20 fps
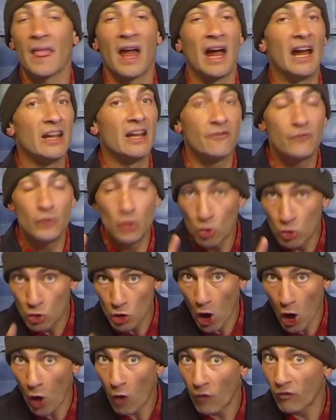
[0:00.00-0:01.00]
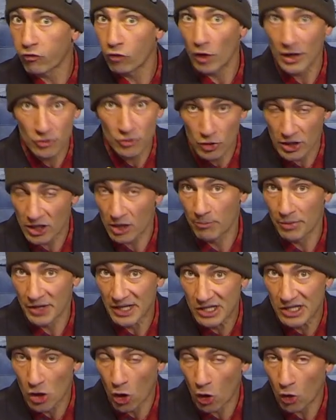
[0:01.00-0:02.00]
And if you know Frederica
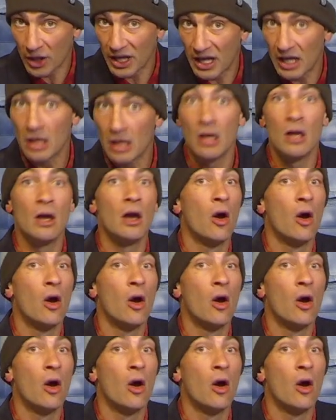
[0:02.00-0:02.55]
Brigioni